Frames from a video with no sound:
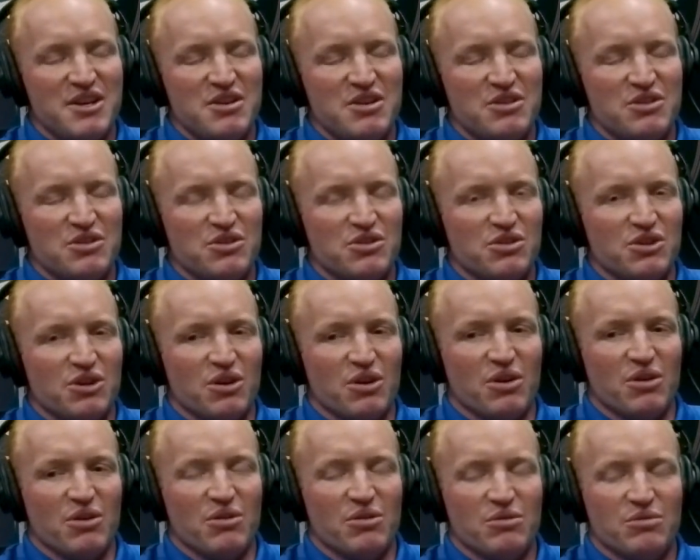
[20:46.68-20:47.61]

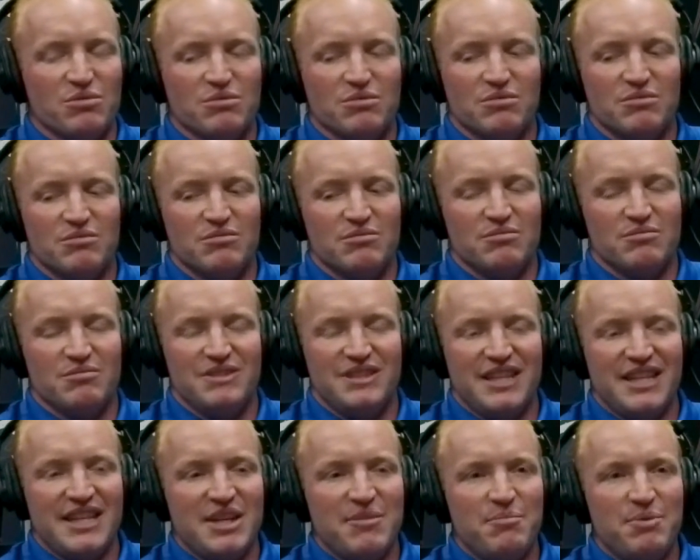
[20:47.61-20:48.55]
So
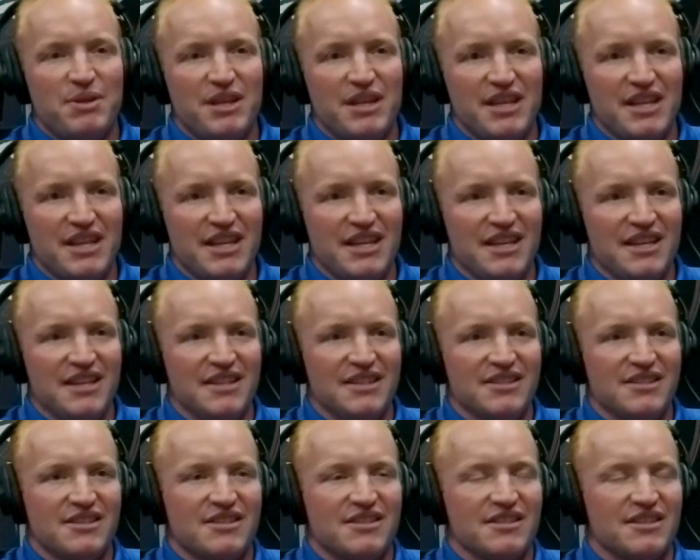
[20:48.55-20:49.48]

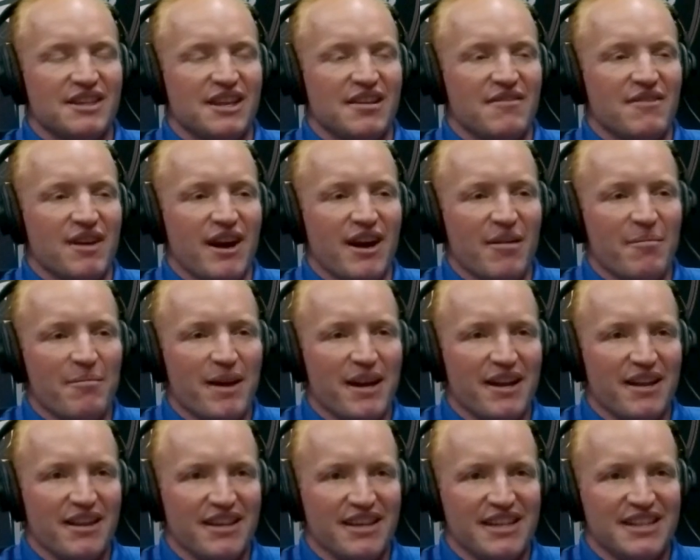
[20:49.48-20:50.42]
DEPs,
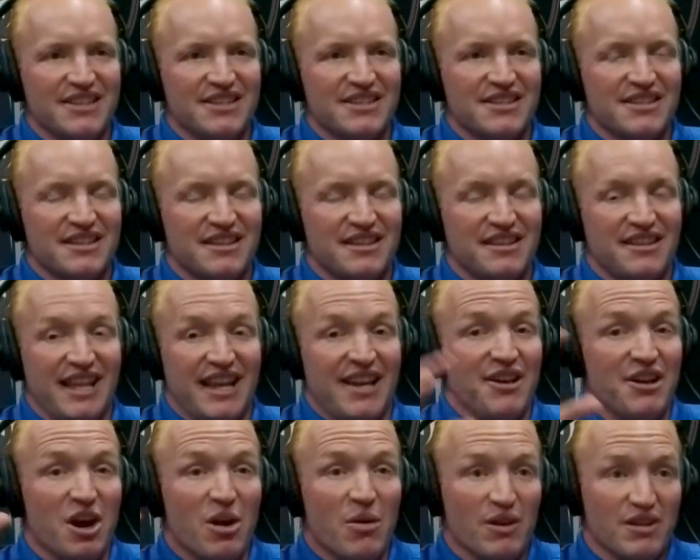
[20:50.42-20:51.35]
environmentalists, they
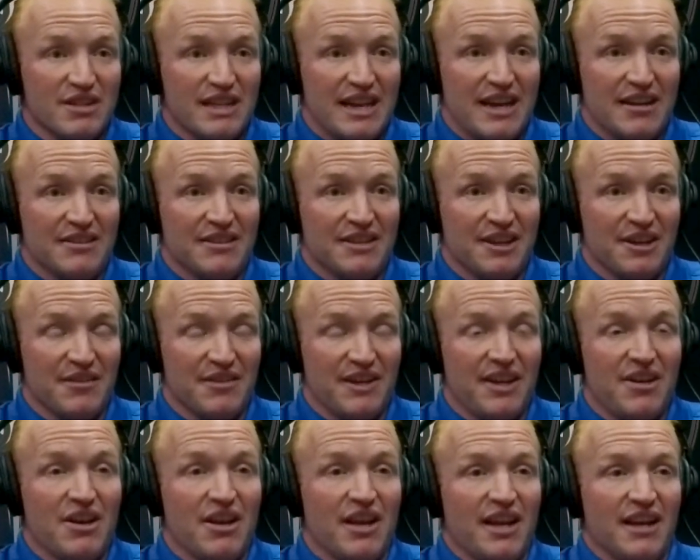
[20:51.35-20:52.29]
know it's out there. They
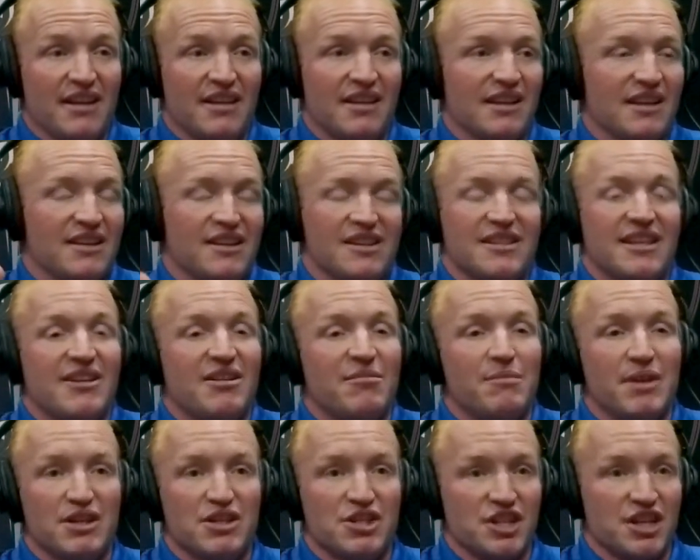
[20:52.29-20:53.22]
the state of
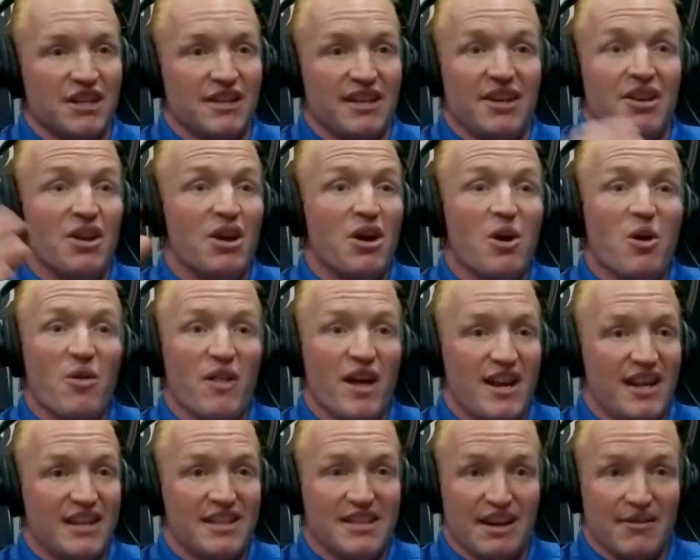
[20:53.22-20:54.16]
Michigan. They know
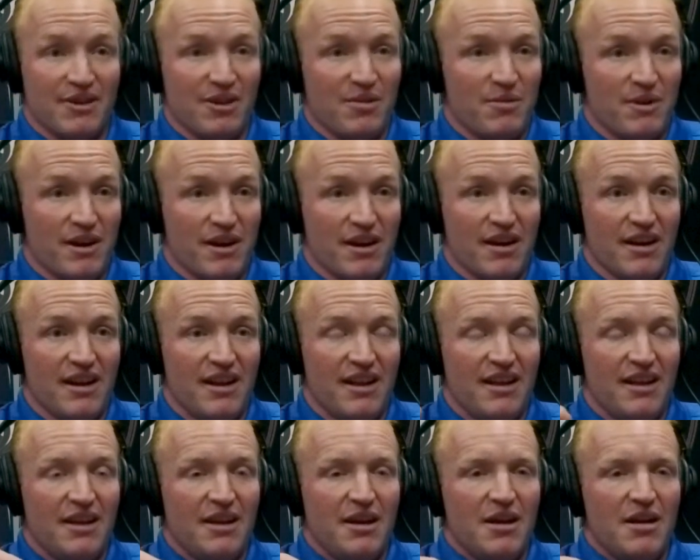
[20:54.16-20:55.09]
that it's everywhere.
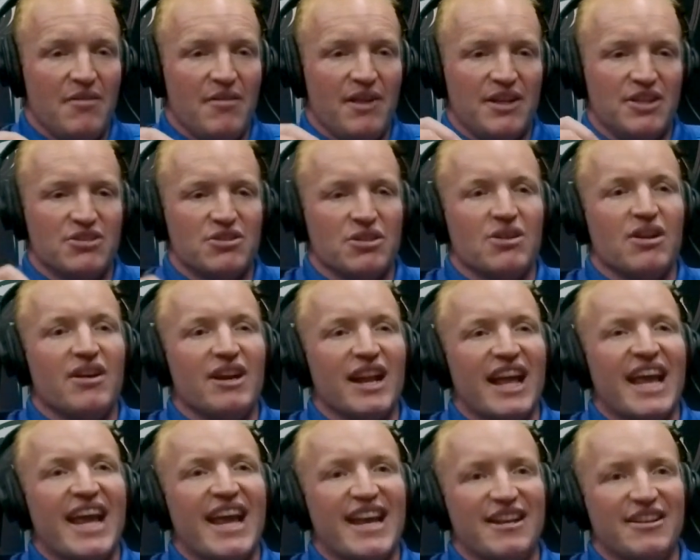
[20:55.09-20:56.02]
They just don't know how to
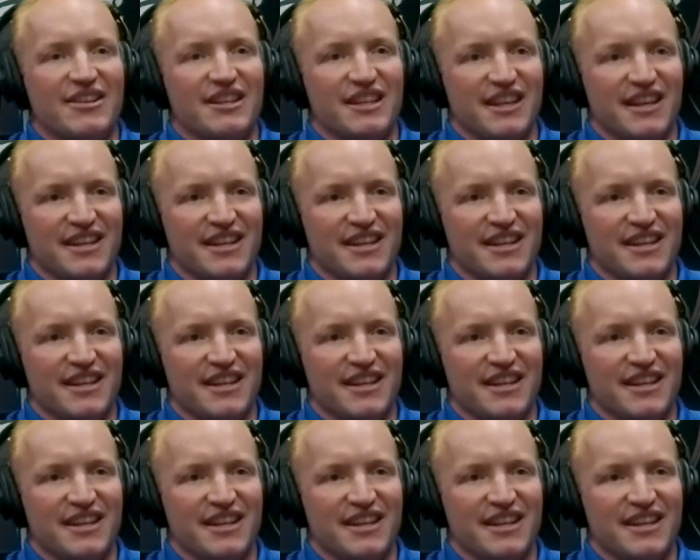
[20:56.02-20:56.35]
handle it yet.